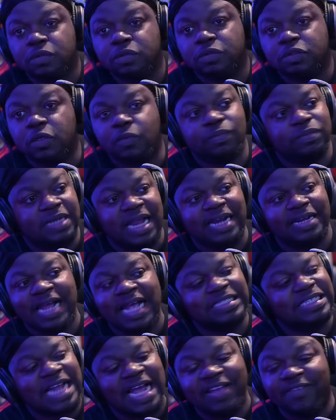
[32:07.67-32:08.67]
So that
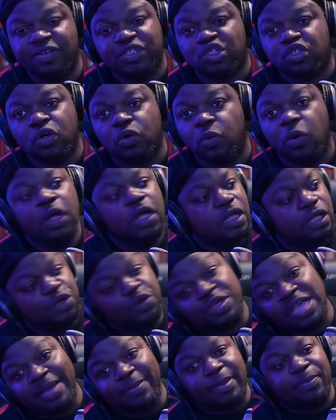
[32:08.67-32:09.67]
that's not even true.
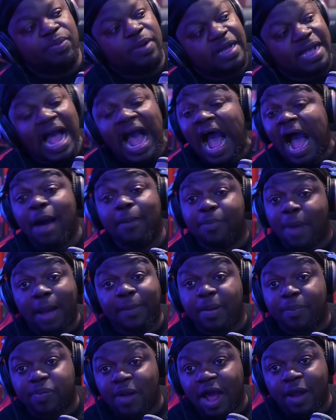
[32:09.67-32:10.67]
You can't be. I'm I'm
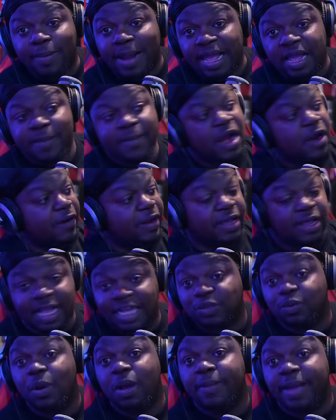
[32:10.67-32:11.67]
a proud Black American.
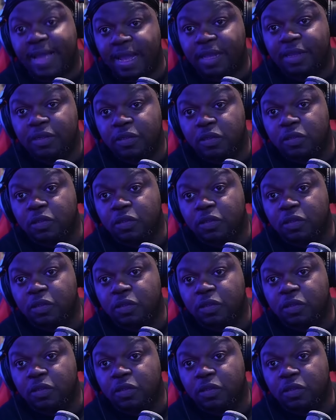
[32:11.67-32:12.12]
Guess where I'm at?